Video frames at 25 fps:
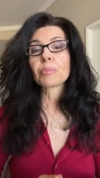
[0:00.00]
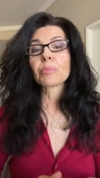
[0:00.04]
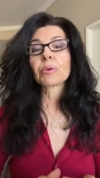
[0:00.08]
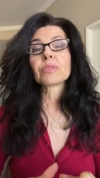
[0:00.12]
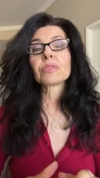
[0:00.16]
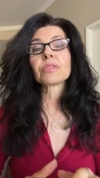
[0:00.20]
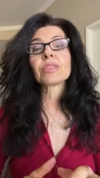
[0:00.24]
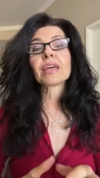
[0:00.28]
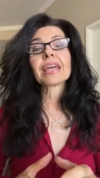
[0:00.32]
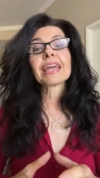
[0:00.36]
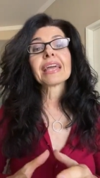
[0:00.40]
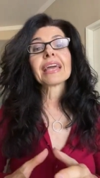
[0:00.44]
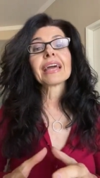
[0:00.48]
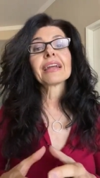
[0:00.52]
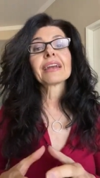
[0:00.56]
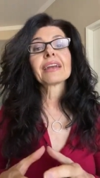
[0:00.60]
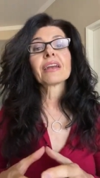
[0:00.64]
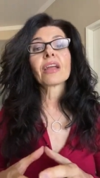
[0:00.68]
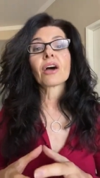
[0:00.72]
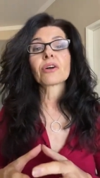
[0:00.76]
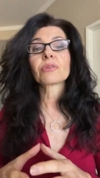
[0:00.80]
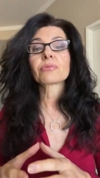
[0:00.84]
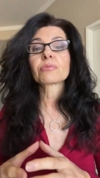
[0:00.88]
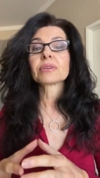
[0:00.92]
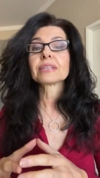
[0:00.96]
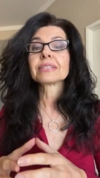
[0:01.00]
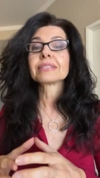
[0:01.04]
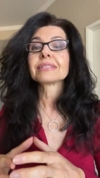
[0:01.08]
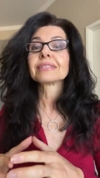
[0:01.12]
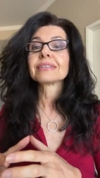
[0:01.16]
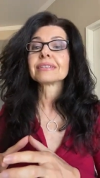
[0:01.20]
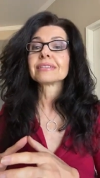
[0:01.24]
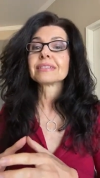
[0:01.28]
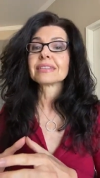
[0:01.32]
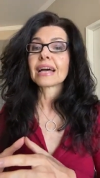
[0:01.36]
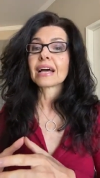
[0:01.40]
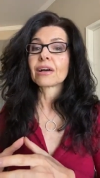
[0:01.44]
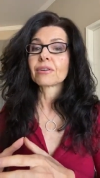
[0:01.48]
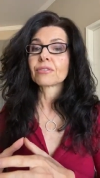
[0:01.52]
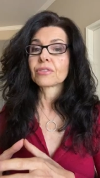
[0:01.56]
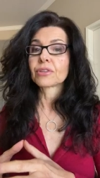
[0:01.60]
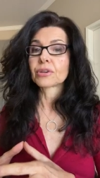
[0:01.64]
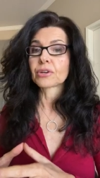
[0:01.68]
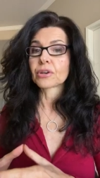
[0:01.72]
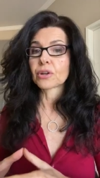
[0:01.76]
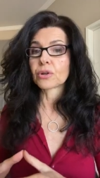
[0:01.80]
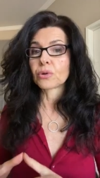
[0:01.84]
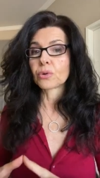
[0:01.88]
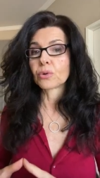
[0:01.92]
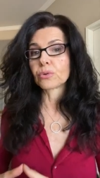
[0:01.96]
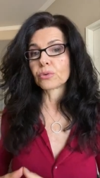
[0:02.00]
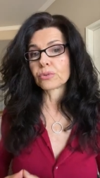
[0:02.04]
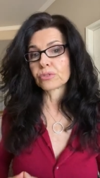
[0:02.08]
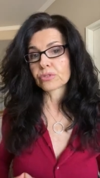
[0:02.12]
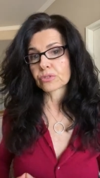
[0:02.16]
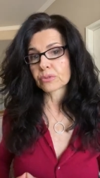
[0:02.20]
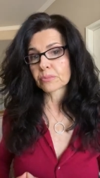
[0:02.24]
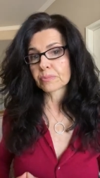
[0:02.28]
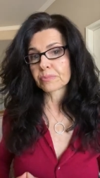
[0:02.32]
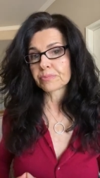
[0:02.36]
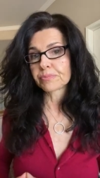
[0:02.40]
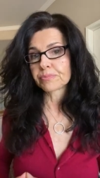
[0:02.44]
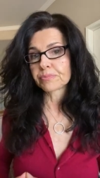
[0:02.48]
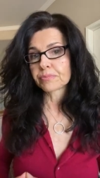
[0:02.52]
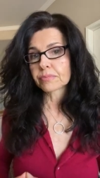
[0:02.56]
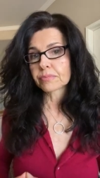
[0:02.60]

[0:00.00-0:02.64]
but they had not written down their goals.